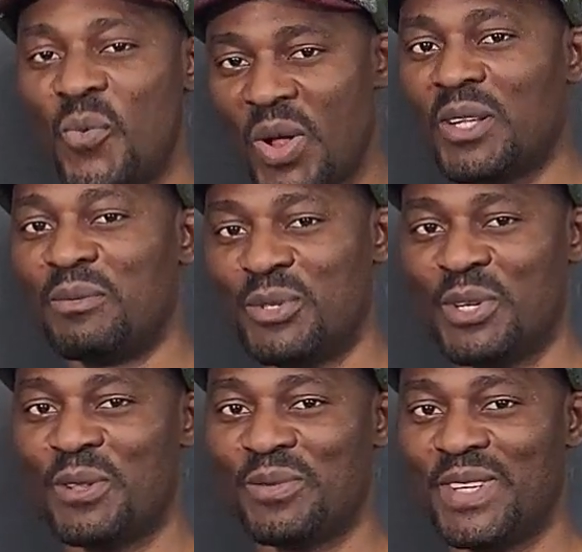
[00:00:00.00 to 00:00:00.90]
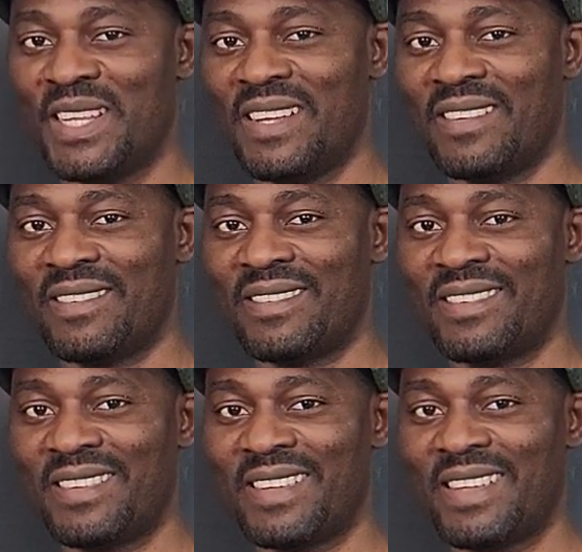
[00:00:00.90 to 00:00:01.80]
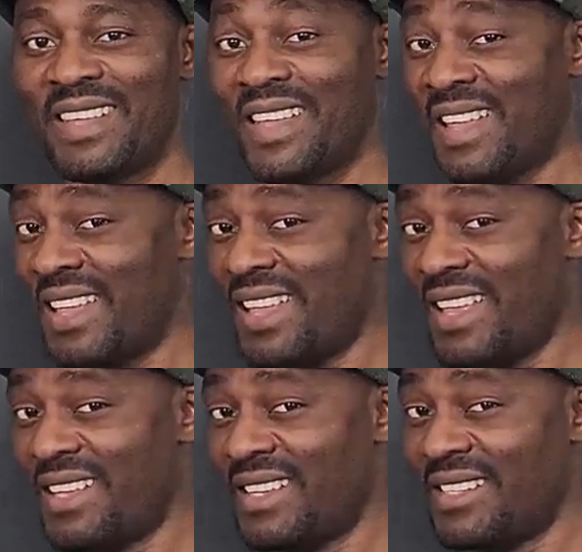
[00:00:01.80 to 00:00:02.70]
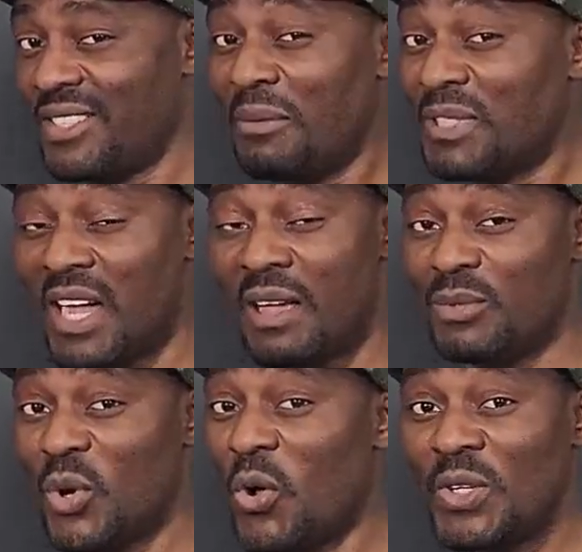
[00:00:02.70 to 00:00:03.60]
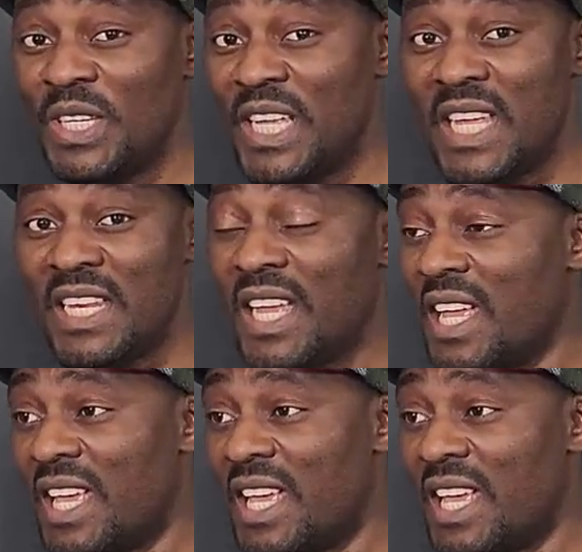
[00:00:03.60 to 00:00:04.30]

Welcome to another video. Sometimes all you need